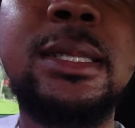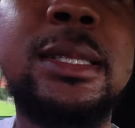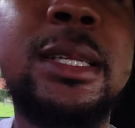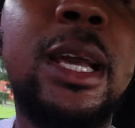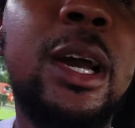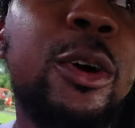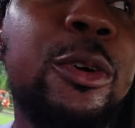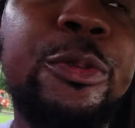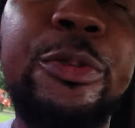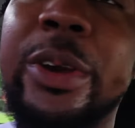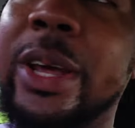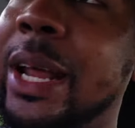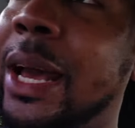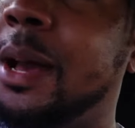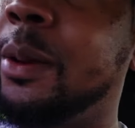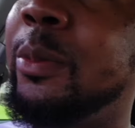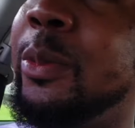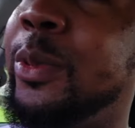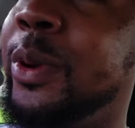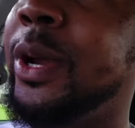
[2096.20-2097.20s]
the outfit
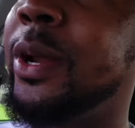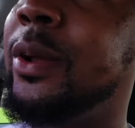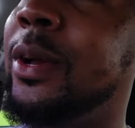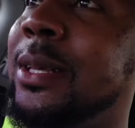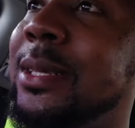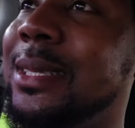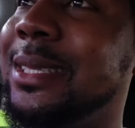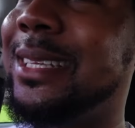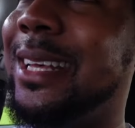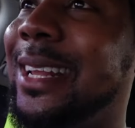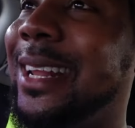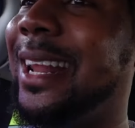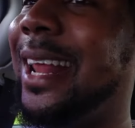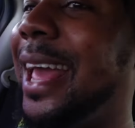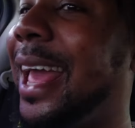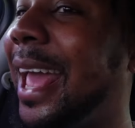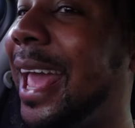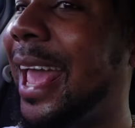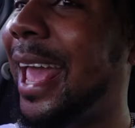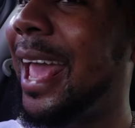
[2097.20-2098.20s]
I'm wearing on
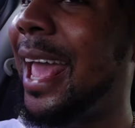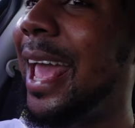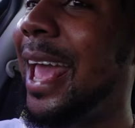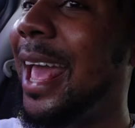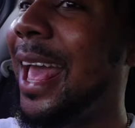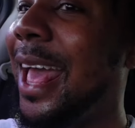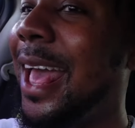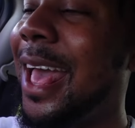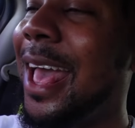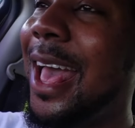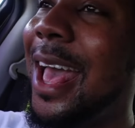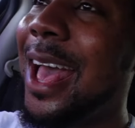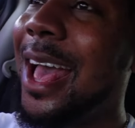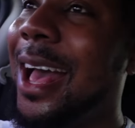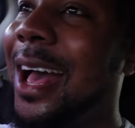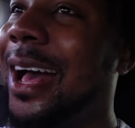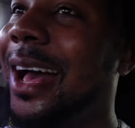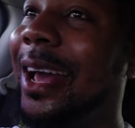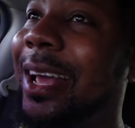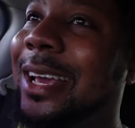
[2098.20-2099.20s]
Sunday,
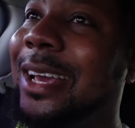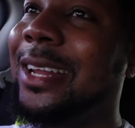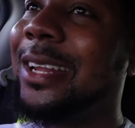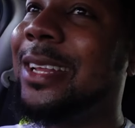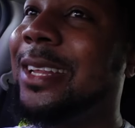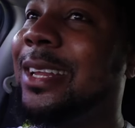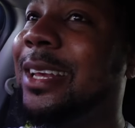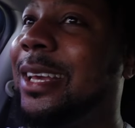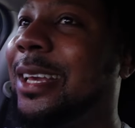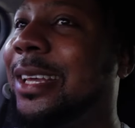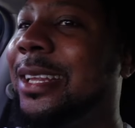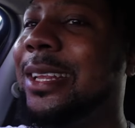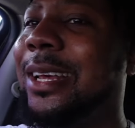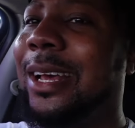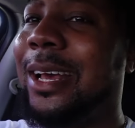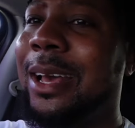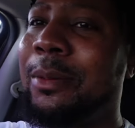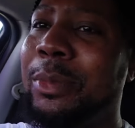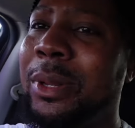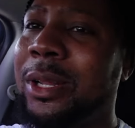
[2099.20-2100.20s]

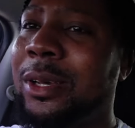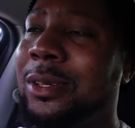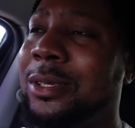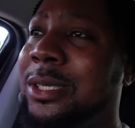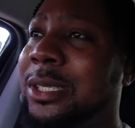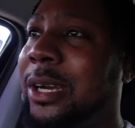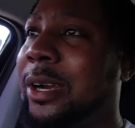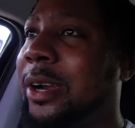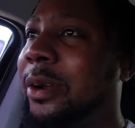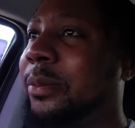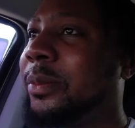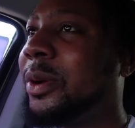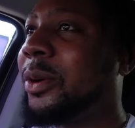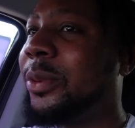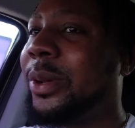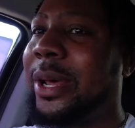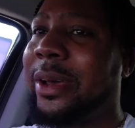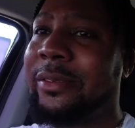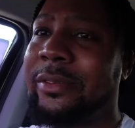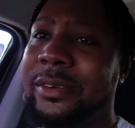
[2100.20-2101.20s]
I'm a little dark, but
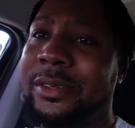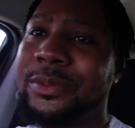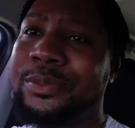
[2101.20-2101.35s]
whatever.